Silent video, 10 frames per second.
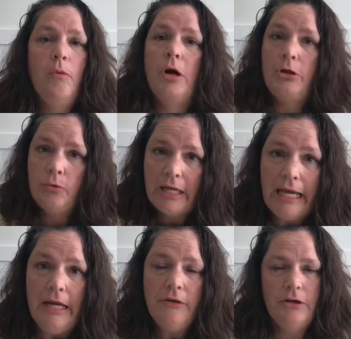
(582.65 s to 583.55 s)
What you
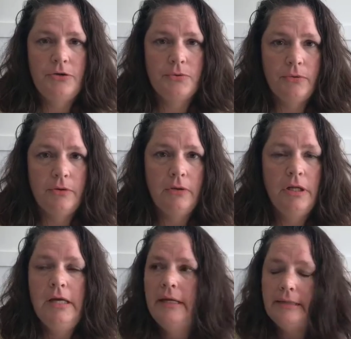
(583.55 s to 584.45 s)
can control
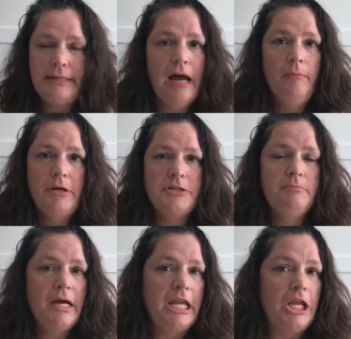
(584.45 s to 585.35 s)
is how much
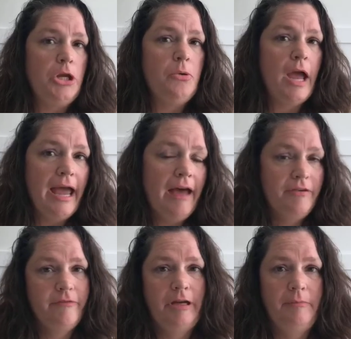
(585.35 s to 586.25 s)
money you have
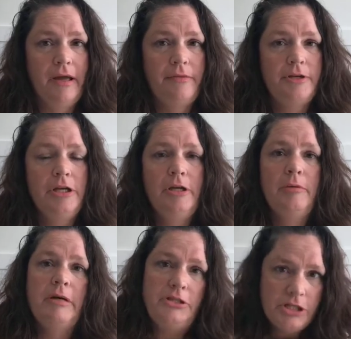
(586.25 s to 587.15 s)
every month
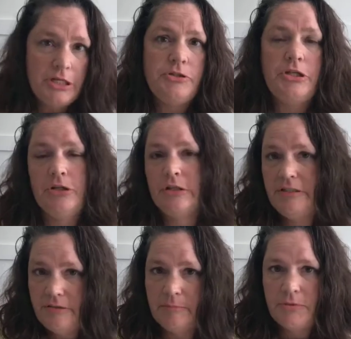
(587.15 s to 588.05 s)
by changing your
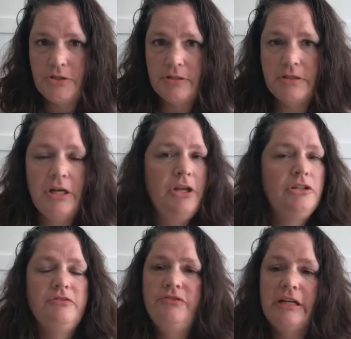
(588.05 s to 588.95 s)
exemptions.
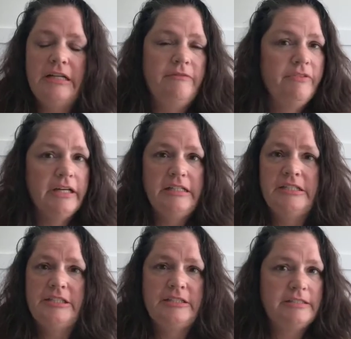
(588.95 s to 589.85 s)
It's a very, very
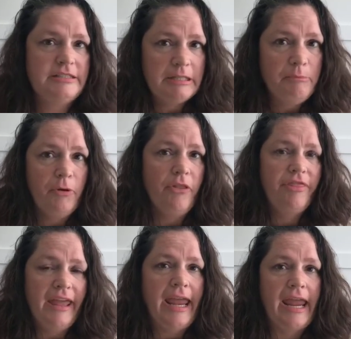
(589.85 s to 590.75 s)
simple
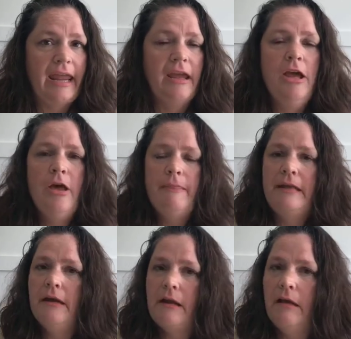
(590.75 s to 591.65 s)
thing
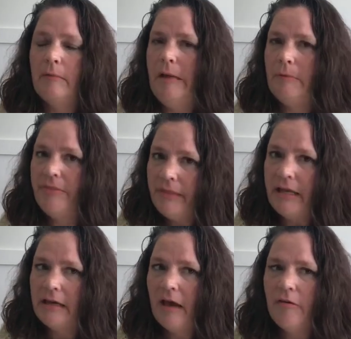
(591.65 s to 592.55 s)
that not a lot of people
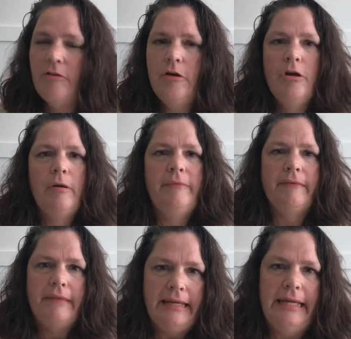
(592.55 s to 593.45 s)
think of,
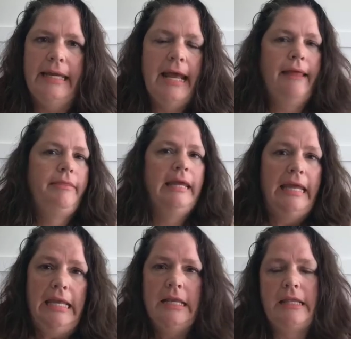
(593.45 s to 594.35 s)
that they get at the
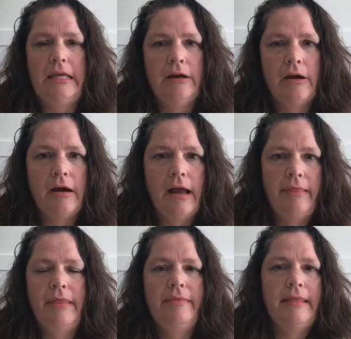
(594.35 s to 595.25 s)
end of the year,
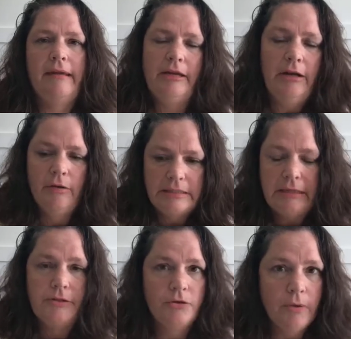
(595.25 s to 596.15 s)
and then
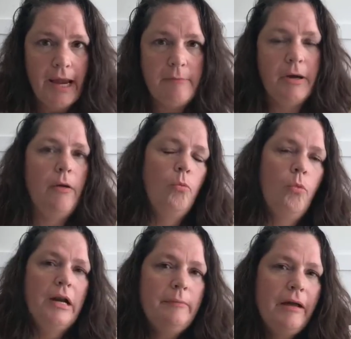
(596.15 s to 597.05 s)
it's great. But
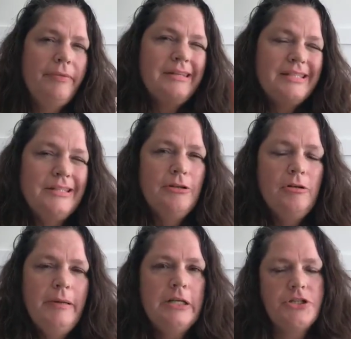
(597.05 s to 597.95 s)
what about this
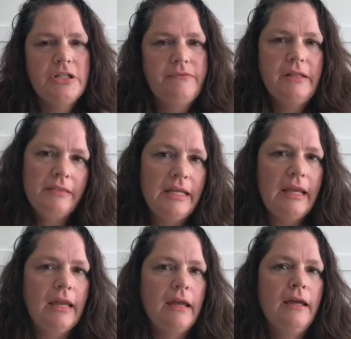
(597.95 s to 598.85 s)
little bit of shift in
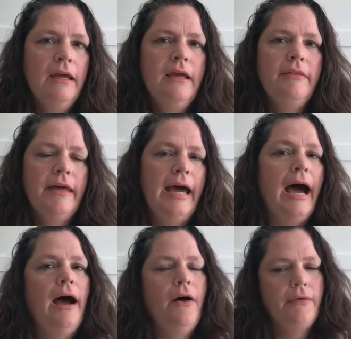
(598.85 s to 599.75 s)
thinking that,
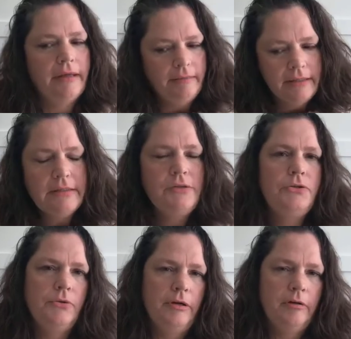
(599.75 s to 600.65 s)
okay, let's
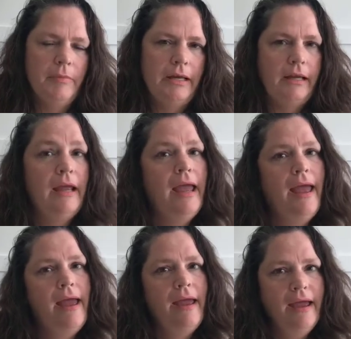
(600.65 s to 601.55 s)
enjoy our money
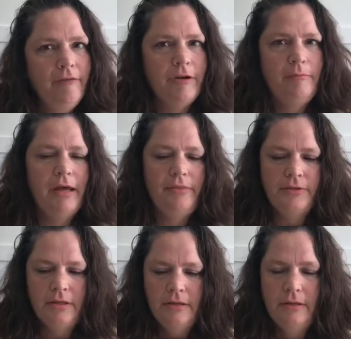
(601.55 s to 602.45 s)
every month?